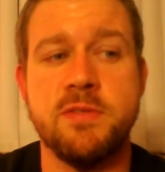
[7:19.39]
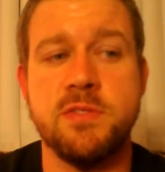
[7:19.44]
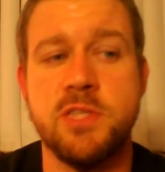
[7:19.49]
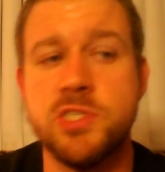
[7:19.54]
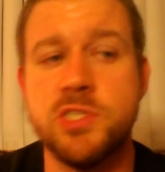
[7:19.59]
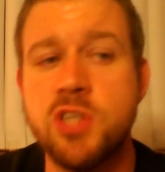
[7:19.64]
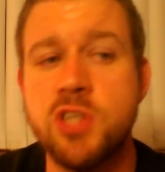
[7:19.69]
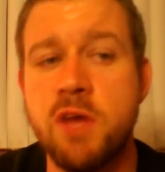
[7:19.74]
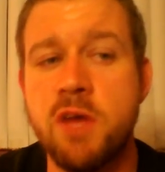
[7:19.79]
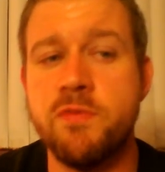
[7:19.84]

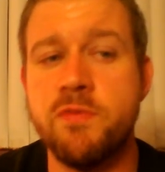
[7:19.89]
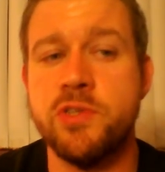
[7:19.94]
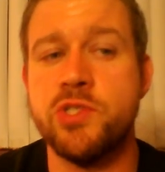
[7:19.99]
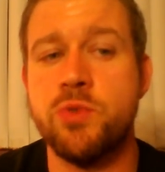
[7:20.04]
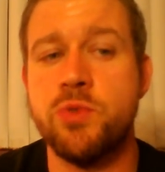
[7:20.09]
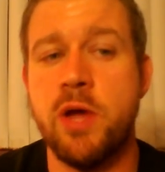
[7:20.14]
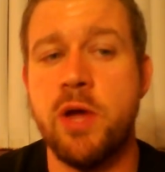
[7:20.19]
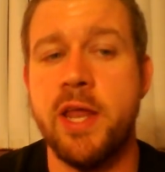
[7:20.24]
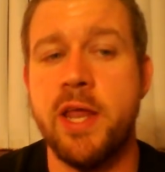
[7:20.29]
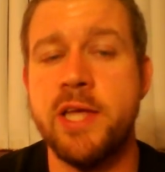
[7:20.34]

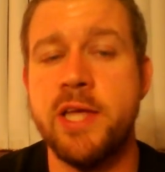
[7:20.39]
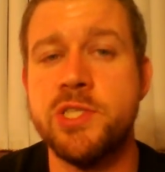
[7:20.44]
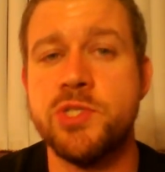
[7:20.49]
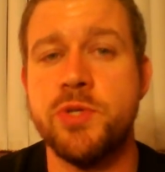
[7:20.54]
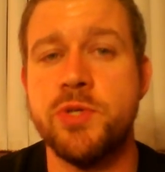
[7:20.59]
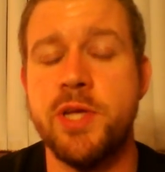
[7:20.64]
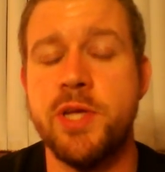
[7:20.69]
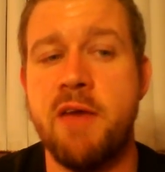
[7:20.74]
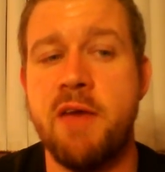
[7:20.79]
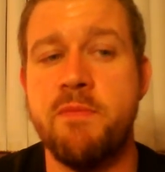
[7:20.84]
discoveries throughout
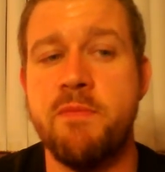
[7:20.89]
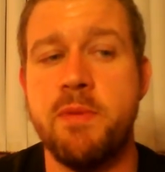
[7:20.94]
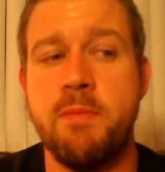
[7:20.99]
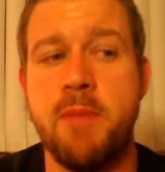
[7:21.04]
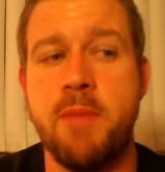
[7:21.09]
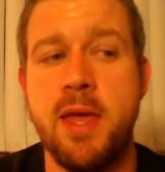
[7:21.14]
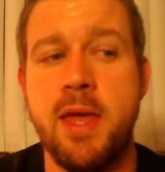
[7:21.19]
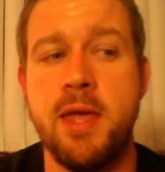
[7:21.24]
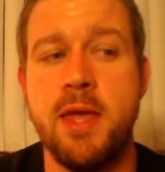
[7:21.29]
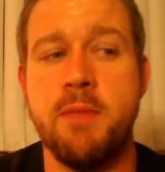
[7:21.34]
history have
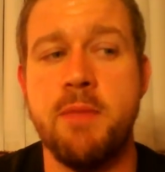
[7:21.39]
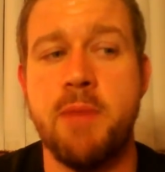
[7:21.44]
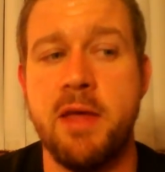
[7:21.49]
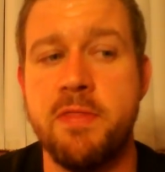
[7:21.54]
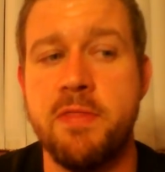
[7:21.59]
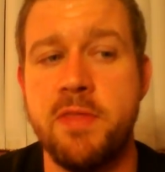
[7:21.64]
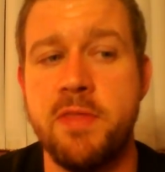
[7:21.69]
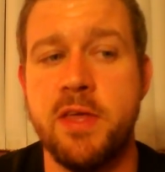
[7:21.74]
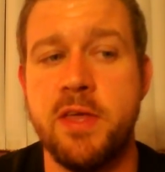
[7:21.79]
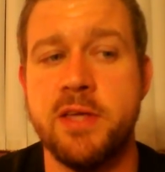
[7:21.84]
been made
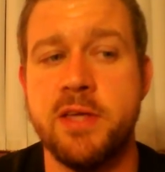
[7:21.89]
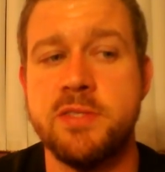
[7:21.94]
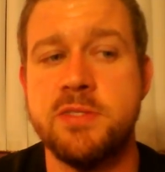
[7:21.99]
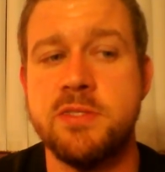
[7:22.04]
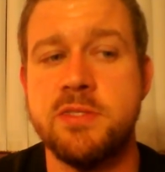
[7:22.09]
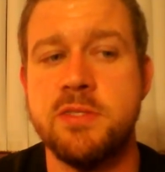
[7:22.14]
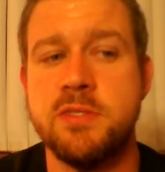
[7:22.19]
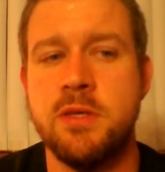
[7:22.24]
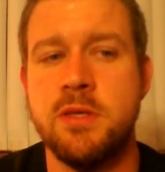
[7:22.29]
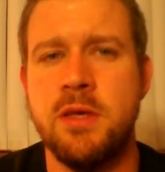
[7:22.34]
by
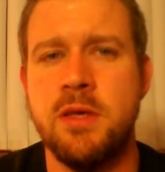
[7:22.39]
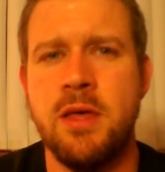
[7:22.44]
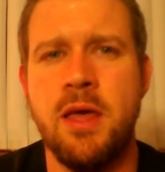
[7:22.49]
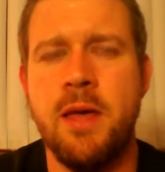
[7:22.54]
theists.